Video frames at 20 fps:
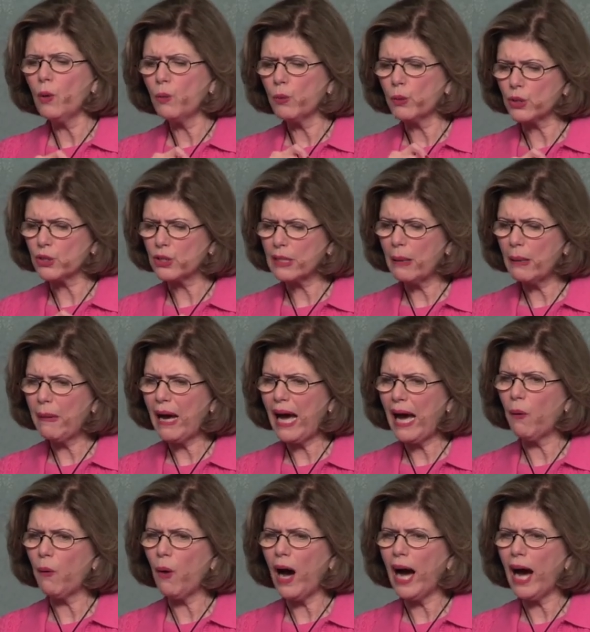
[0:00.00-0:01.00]
where
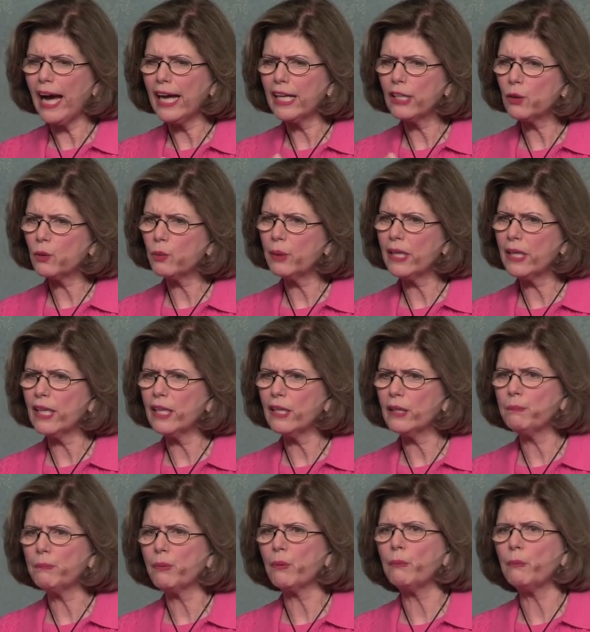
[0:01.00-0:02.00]
somehow I
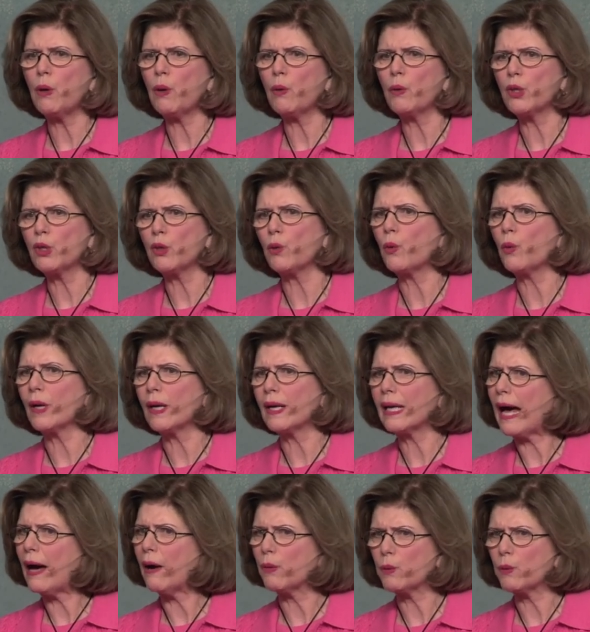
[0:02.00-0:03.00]
created, promoted, or
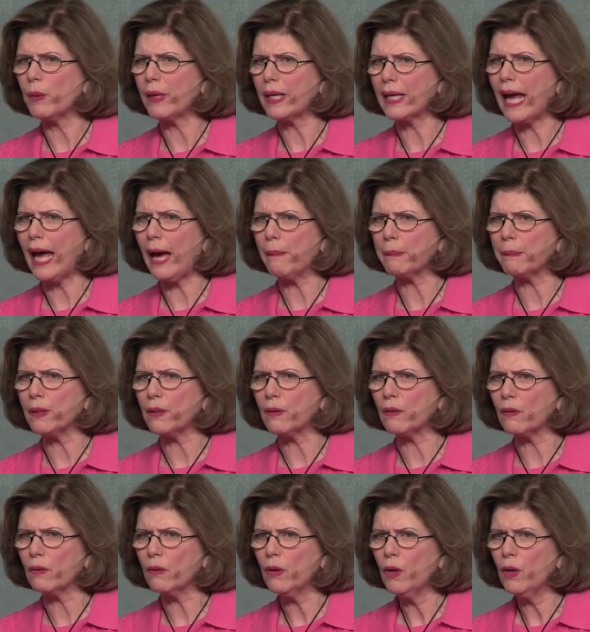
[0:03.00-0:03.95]
allowed what happened,